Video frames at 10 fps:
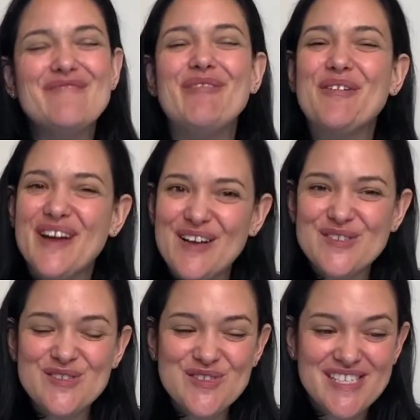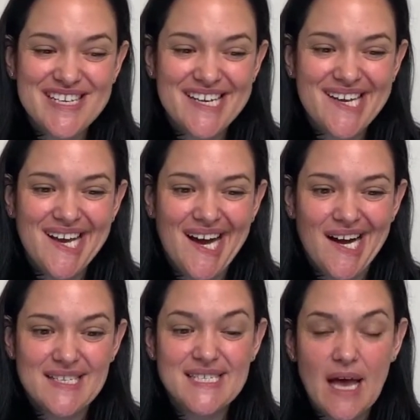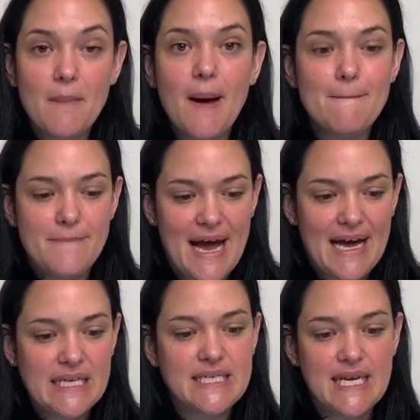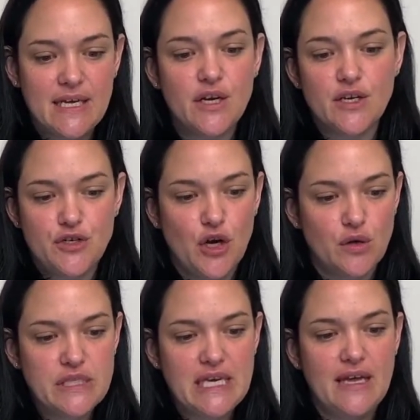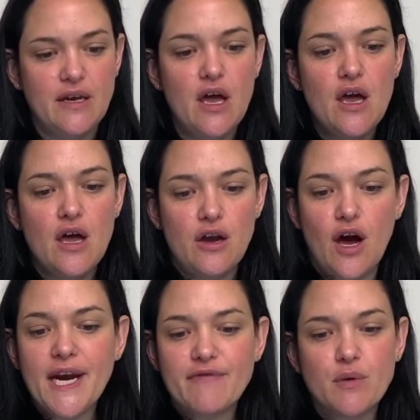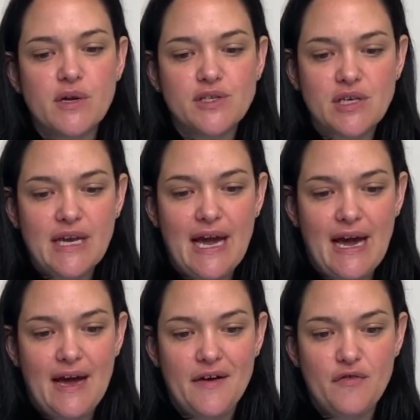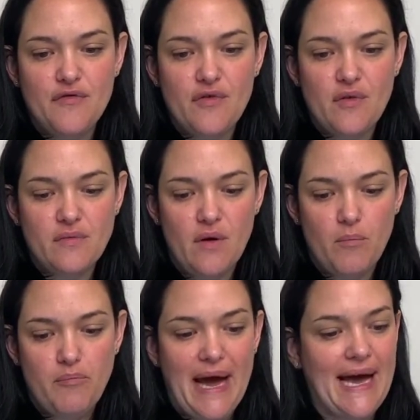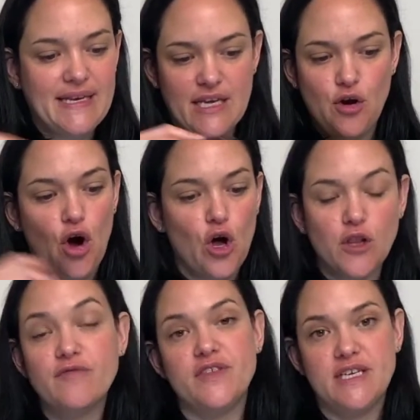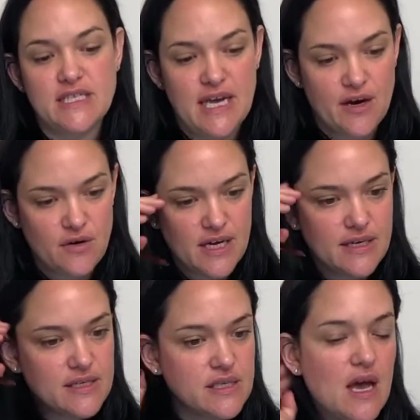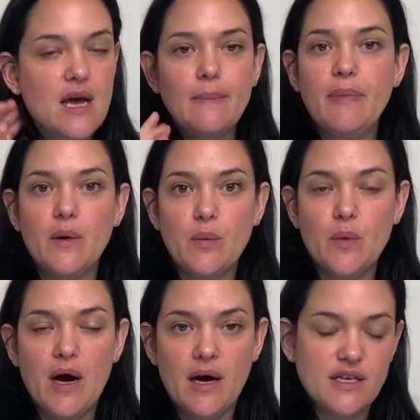but we also see uh, some bat in adults, and not everyone is going to have bat in all of these areas, but uh,